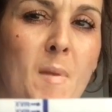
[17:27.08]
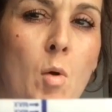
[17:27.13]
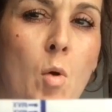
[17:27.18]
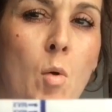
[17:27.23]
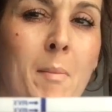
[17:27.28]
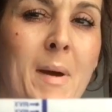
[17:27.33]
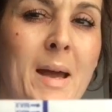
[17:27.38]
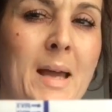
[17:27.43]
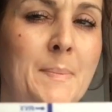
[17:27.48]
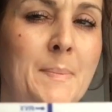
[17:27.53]

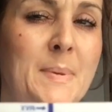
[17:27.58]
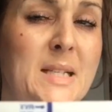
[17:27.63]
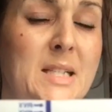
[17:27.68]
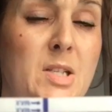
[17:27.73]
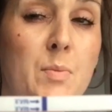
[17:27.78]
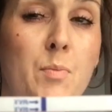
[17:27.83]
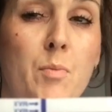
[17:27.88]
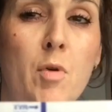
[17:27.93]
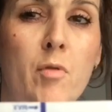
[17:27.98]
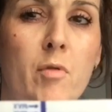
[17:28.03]
or maybe
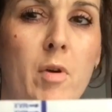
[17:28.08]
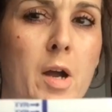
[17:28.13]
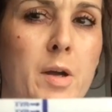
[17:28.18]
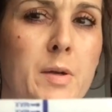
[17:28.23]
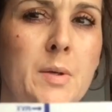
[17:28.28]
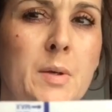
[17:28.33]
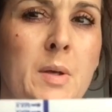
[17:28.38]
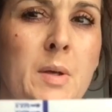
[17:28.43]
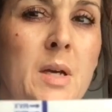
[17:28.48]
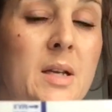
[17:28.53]

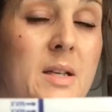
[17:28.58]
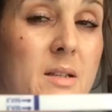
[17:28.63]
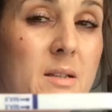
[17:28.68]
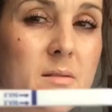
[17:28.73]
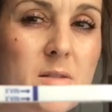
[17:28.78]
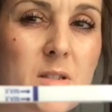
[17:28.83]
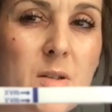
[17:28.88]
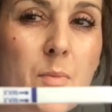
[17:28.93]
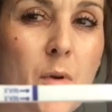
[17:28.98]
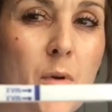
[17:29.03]
tomorrow,
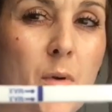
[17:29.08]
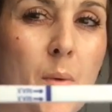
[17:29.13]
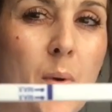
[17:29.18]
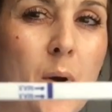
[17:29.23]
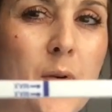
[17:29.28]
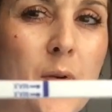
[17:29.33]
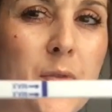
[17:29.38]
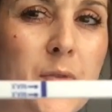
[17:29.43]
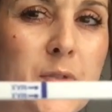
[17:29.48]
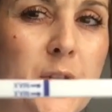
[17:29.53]
tomorrow
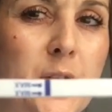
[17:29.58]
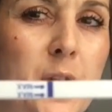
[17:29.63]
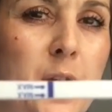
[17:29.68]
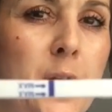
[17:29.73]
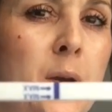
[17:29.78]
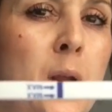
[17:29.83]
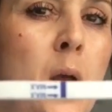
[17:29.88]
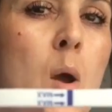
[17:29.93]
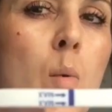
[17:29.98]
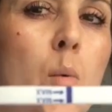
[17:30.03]

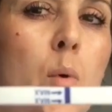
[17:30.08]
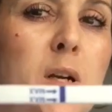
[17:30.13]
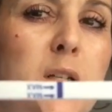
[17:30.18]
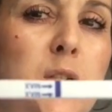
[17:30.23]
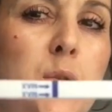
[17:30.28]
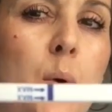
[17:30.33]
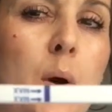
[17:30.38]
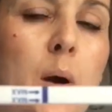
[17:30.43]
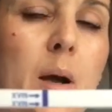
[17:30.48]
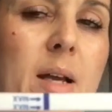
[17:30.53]
afternoon, we're
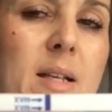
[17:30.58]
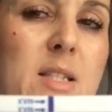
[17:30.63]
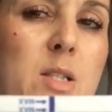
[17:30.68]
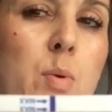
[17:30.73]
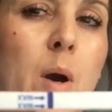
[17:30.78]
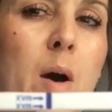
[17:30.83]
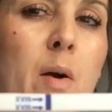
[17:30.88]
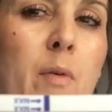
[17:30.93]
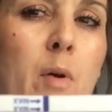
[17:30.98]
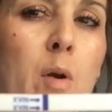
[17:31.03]
at it's
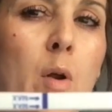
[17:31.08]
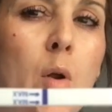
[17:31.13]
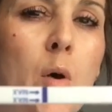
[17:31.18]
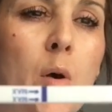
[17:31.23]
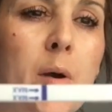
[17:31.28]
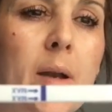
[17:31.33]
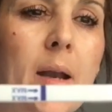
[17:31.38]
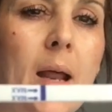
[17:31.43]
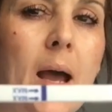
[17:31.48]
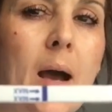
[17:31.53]
12
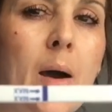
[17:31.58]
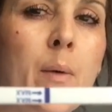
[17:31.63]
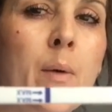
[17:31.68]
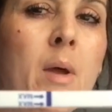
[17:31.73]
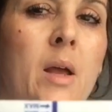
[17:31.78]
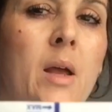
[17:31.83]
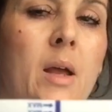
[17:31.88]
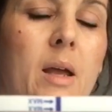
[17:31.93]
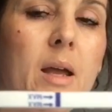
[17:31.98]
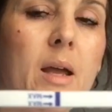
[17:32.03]
o'clock now,
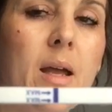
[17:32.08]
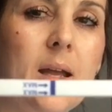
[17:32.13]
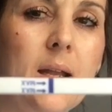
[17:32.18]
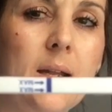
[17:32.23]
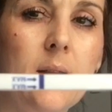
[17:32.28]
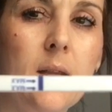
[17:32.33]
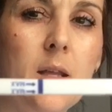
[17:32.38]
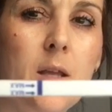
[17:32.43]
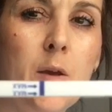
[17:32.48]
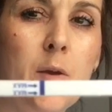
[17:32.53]

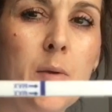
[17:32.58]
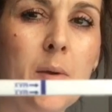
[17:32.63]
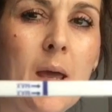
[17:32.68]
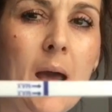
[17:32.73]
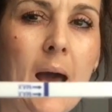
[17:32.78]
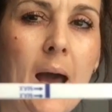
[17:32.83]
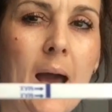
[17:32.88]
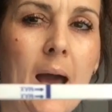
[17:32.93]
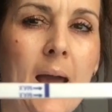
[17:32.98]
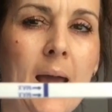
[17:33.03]
in the
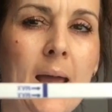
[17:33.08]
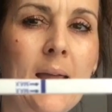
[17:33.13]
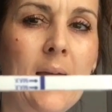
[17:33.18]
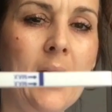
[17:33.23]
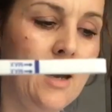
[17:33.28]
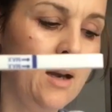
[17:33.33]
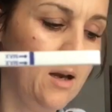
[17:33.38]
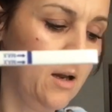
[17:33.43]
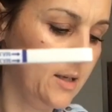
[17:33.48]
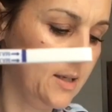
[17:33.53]
UK,
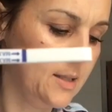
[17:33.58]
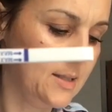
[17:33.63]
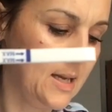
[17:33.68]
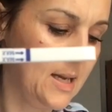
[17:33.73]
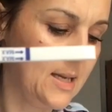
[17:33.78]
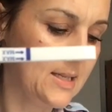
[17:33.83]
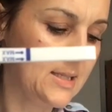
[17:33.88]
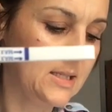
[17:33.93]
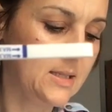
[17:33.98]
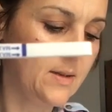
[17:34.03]
and like I
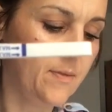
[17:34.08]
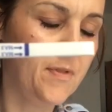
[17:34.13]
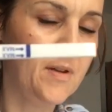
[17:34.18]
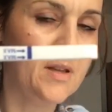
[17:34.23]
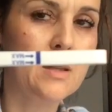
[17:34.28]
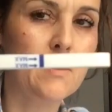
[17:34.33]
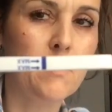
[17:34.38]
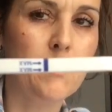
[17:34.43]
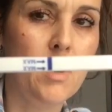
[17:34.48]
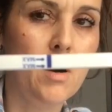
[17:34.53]
say, it's the
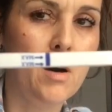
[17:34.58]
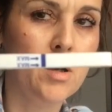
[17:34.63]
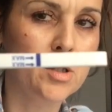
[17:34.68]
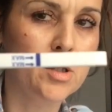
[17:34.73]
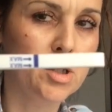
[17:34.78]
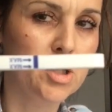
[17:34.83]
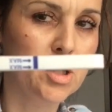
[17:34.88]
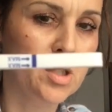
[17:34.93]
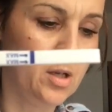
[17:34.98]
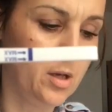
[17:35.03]
5th of
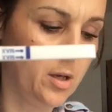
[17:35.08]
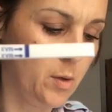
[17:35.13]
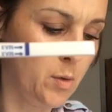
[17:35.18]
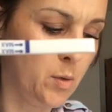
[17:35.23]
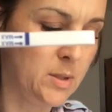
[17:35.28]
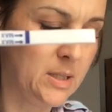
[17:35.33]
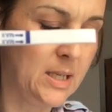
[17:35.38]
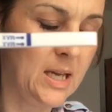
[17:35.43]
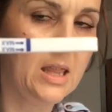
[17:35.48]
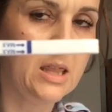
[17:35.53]
March,
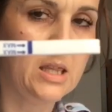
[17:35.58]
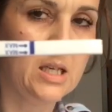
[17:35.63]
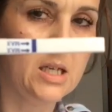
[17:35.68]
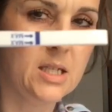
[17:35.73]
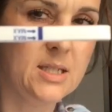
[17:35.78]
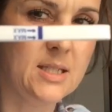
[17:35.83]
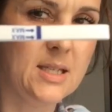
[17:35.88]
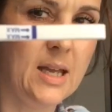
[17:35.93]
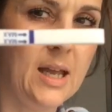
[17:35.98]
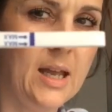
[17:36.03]
cycle day
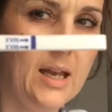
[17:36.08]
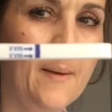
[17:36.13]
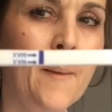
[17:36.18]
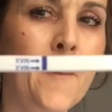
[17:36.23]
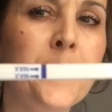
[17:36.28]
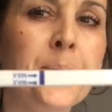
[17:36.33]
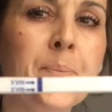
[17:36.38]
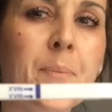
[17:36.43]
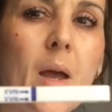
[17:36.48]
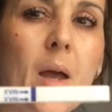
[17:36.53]
13.
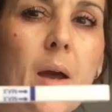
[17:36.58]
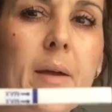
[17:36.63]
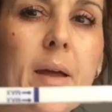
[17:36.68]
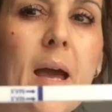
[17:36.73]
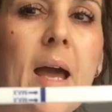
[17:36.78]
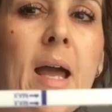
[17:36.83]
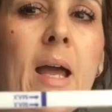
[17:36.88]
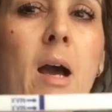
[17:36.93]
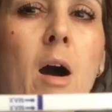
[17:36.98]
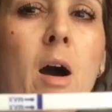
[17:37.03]

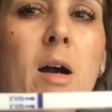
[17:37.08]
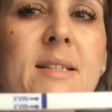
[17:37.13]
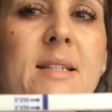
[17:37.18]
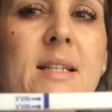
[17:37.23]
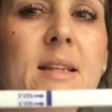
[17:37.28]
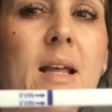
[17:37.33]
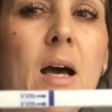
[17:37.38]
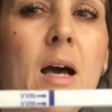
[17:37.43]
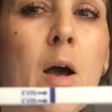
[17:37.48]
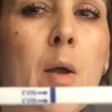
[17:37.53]
Okay, I
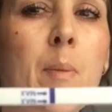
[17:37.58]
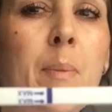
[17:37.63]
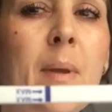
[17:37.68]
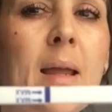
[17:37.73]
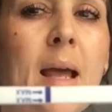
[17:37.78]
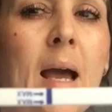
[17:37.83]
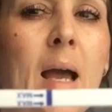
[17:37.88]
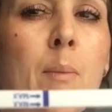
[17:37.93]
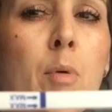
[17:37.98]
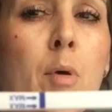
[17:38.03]
did that
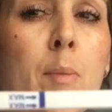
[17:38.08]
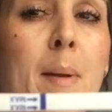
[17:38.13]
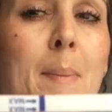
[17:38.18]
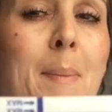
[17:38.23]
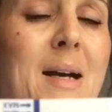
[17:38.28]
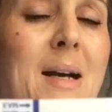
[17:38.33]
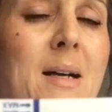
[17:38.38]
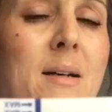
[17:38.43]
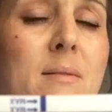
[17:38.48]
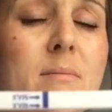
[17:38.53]
OPK probably
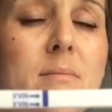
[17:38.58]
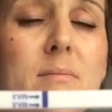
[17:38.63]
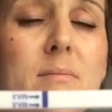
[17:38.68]
about